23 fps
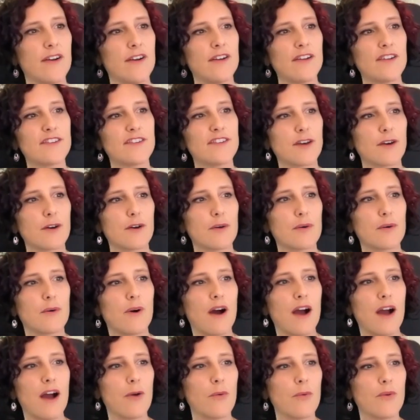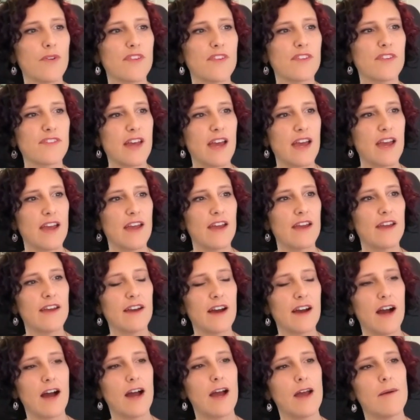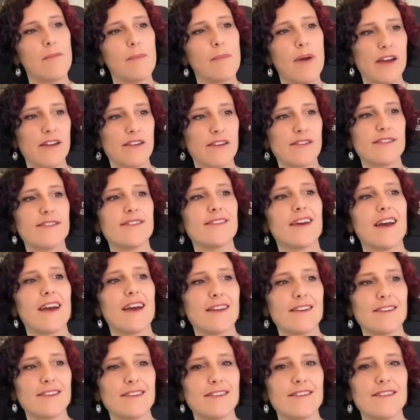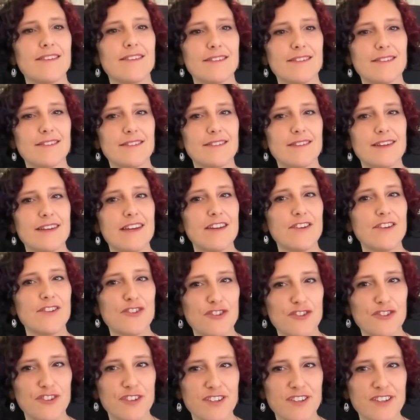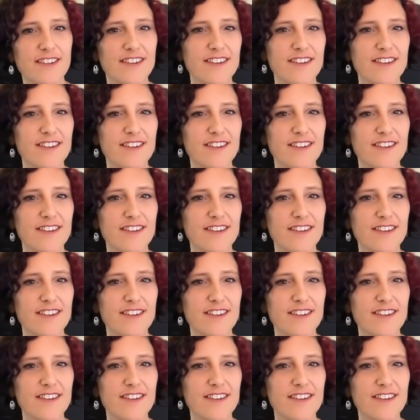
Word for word: so i would say i'm end to end ish